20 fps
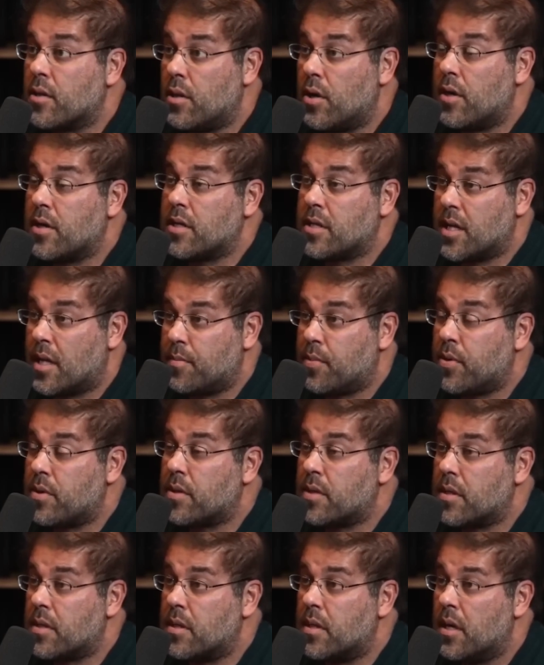long as that
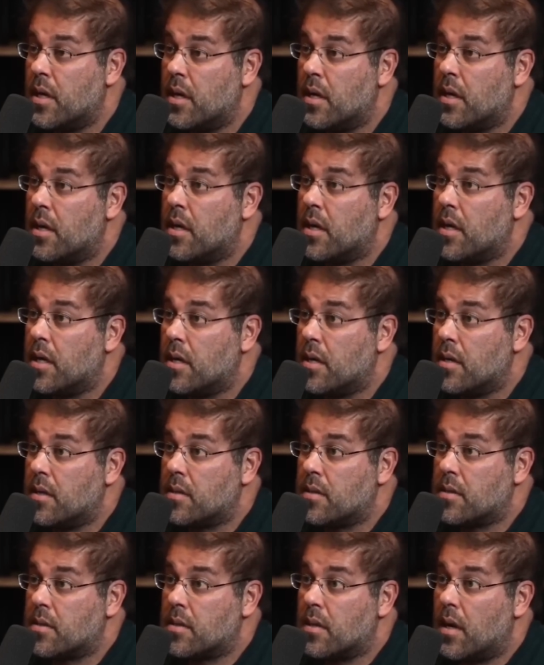person
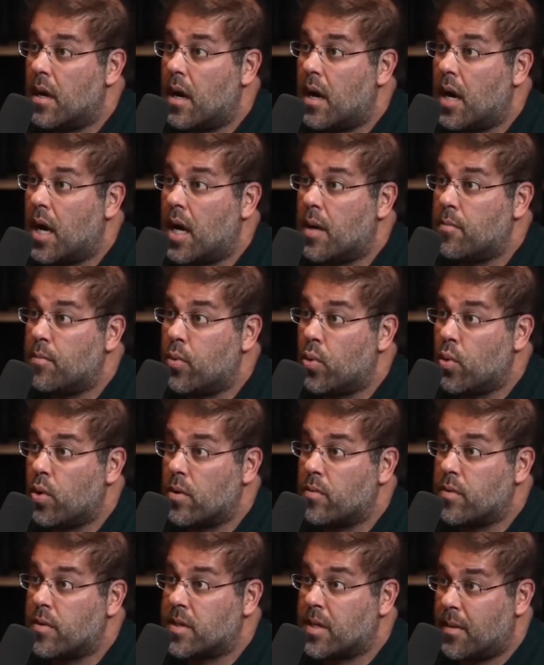is on
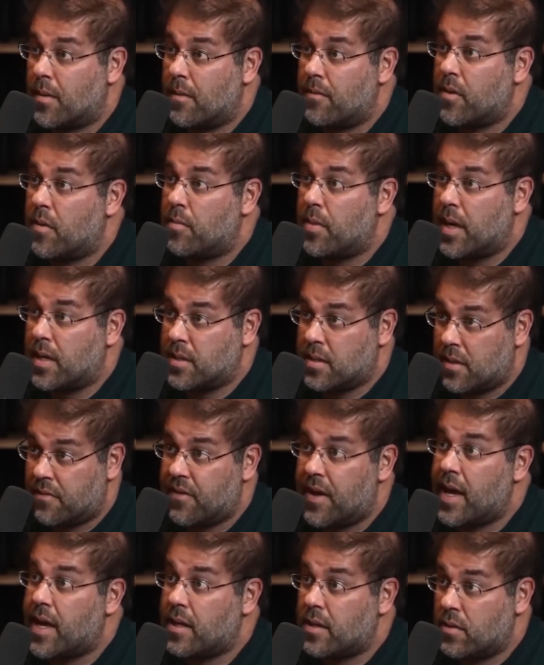board with some of the basic
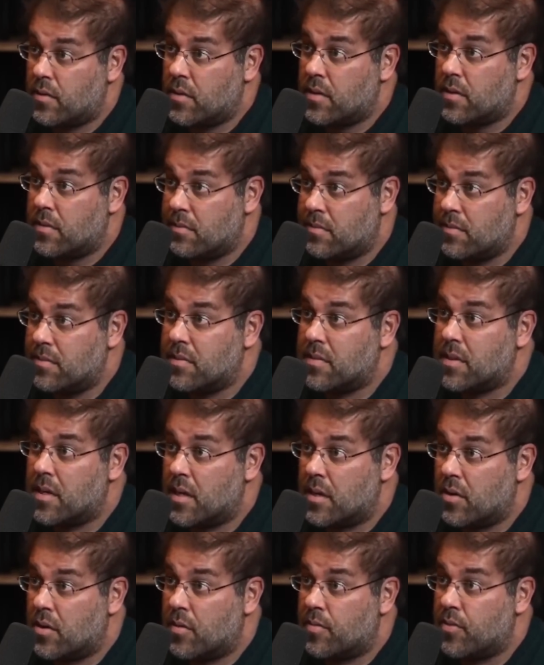values
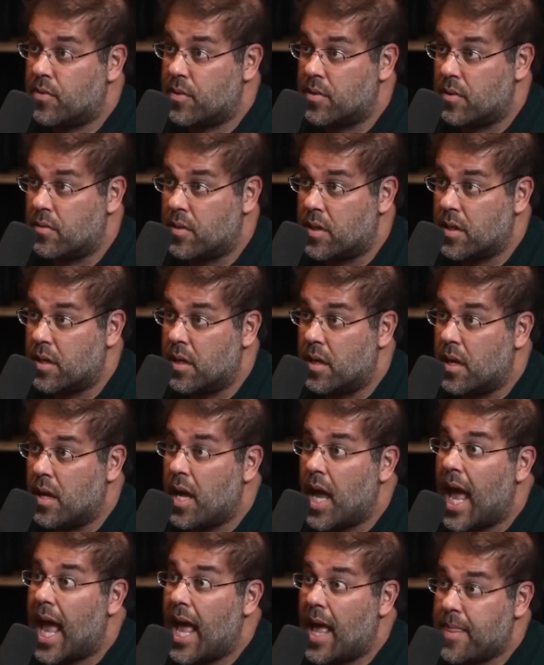that you're pursuing
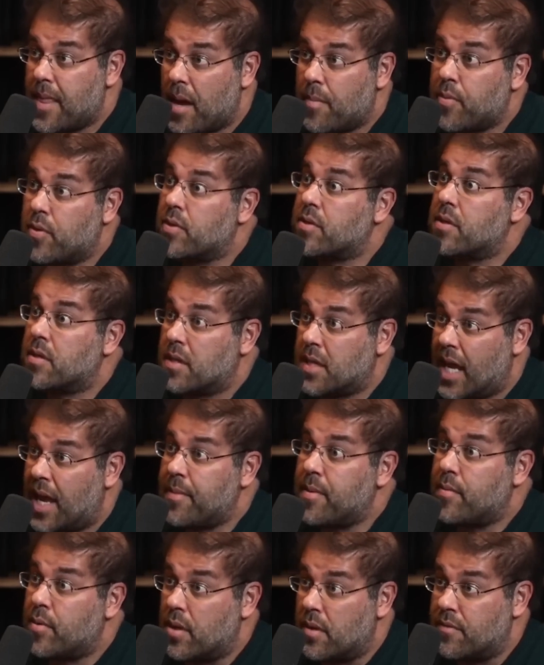and that person is
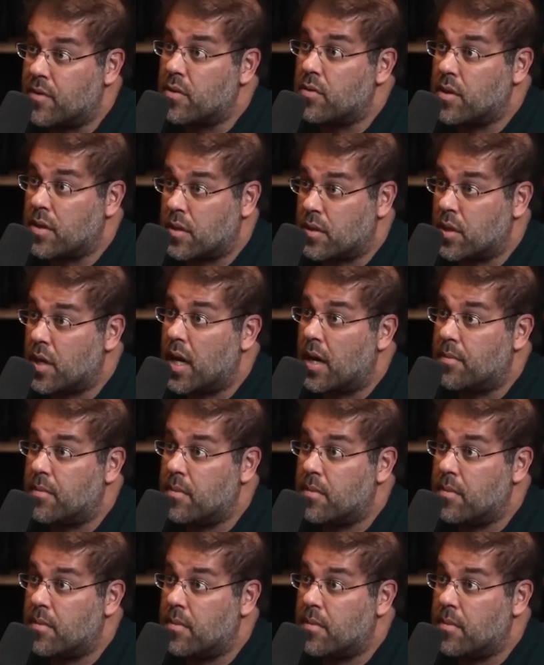capable of doing the job.